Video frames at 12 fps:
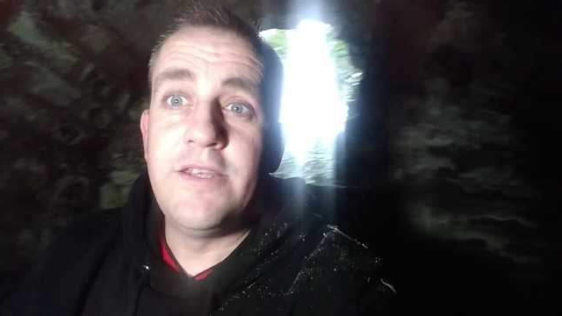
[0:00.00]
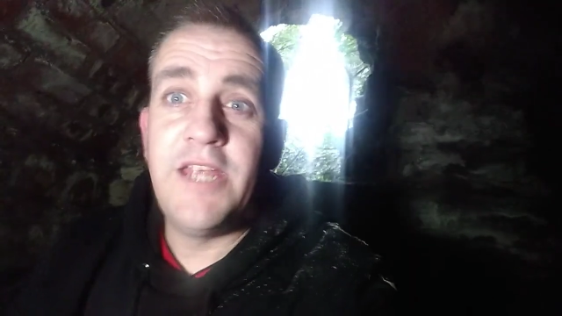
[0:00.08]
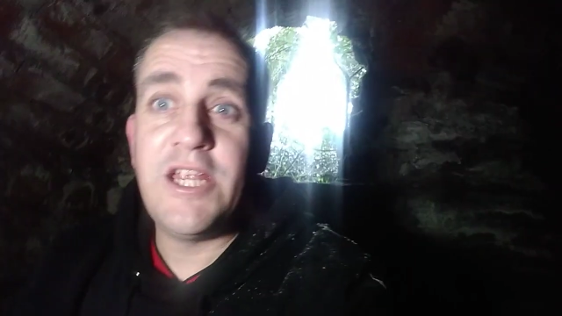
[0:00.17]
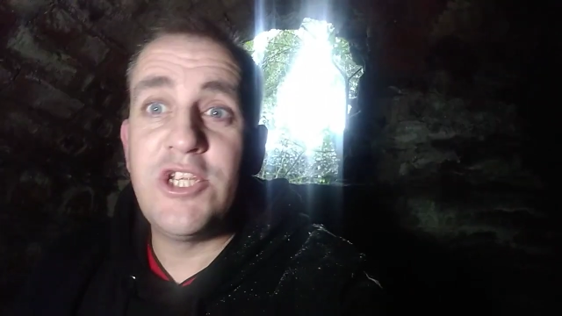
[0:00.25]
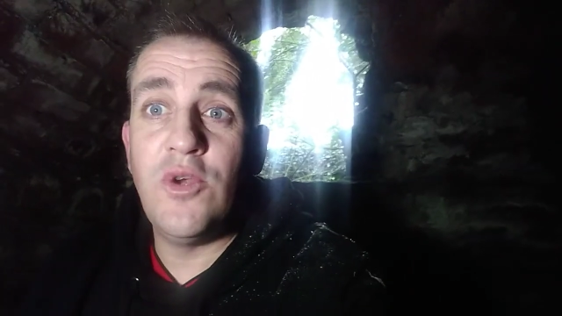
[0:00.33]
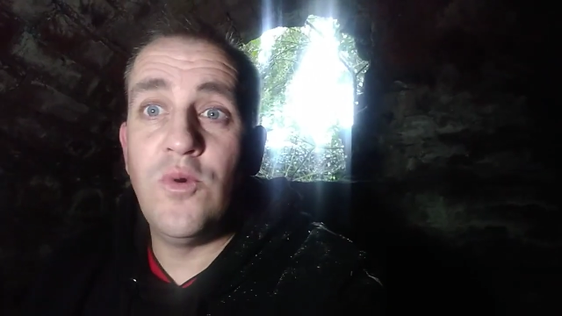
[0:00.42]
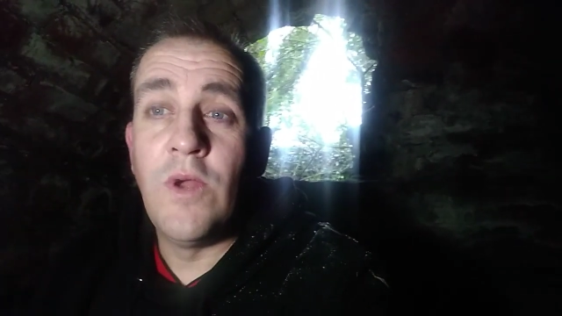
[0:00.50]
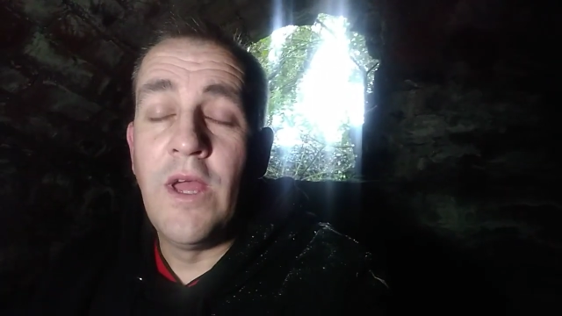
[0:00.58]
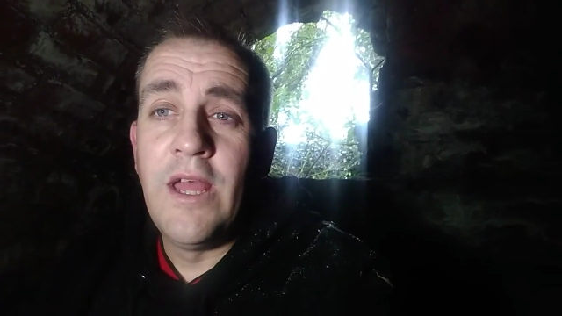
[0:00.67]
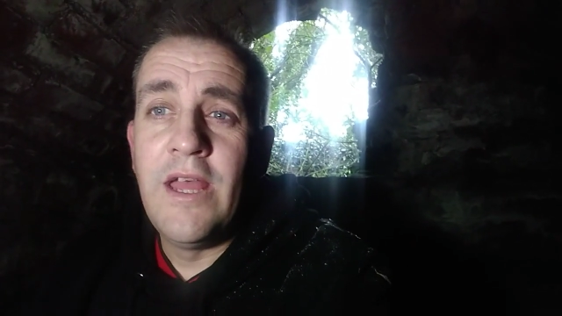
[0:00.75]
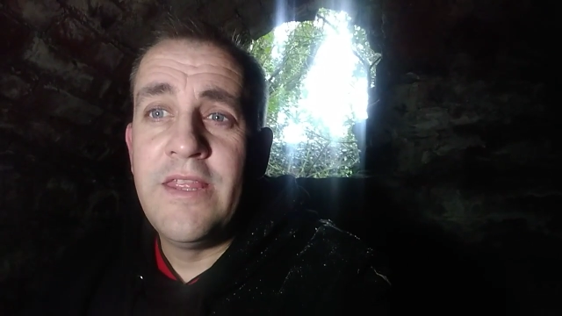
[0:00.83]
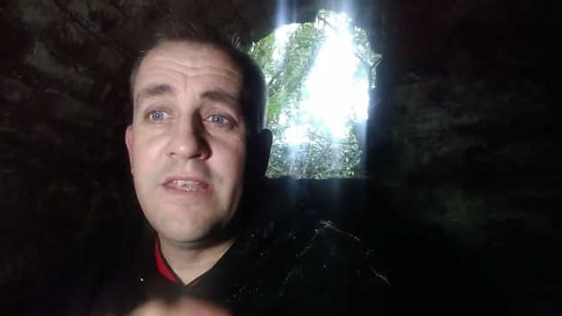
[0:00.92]
take two.
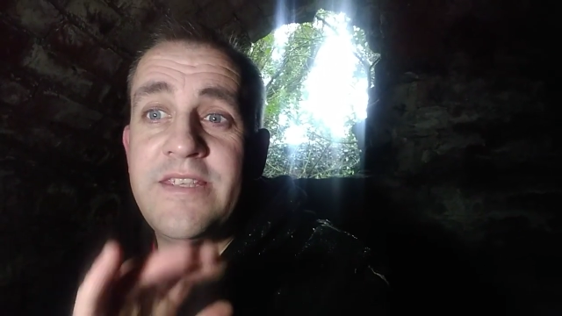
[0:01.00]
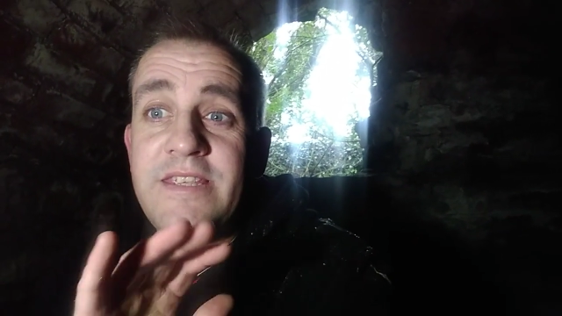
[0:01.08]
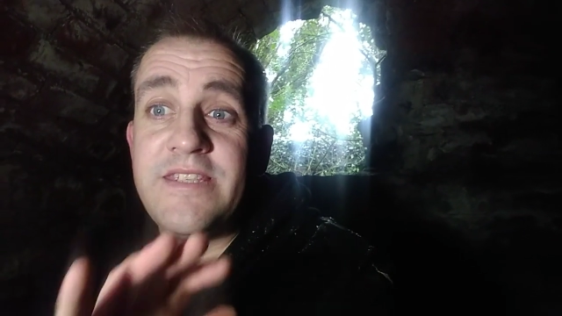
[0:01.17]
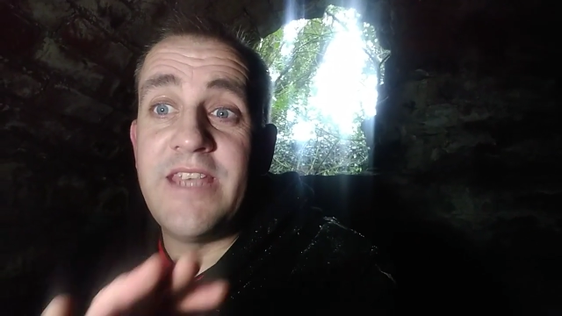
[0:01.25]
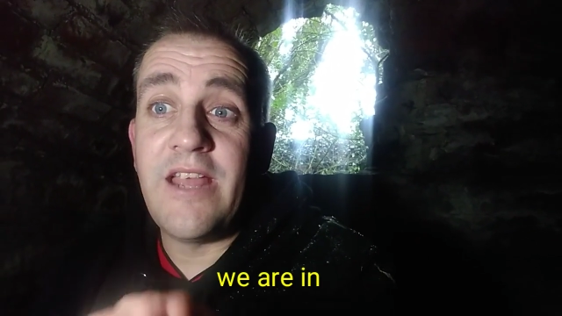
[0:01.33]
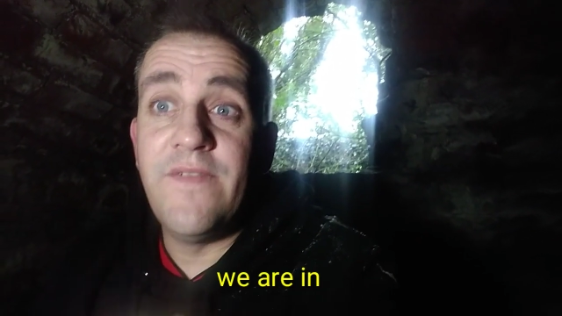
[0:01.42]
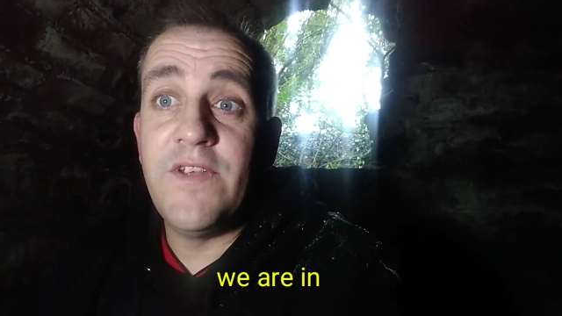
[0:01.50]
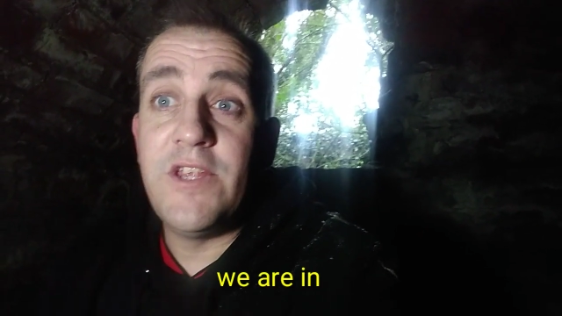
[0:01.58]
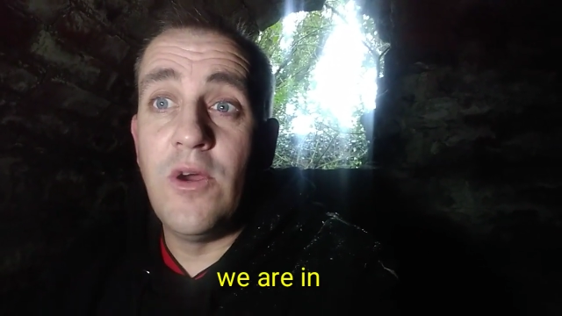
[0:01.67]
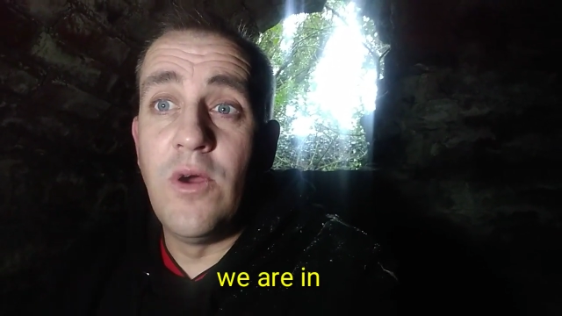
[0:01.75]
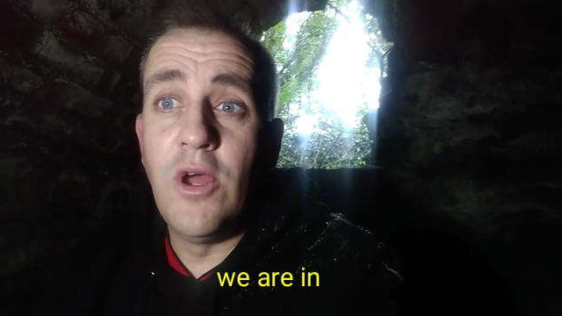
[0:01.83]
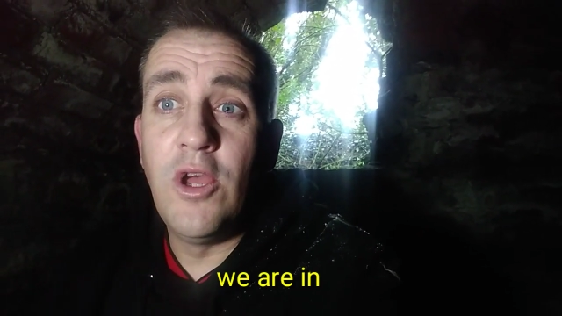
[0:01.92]
This is the second
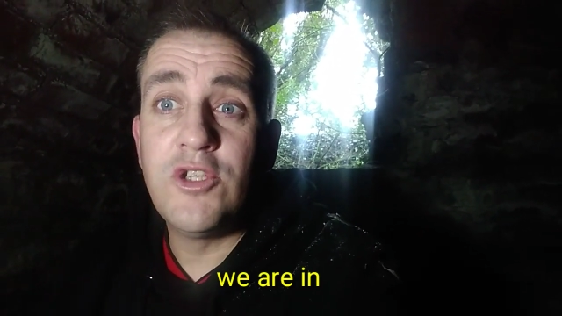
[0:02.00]
video.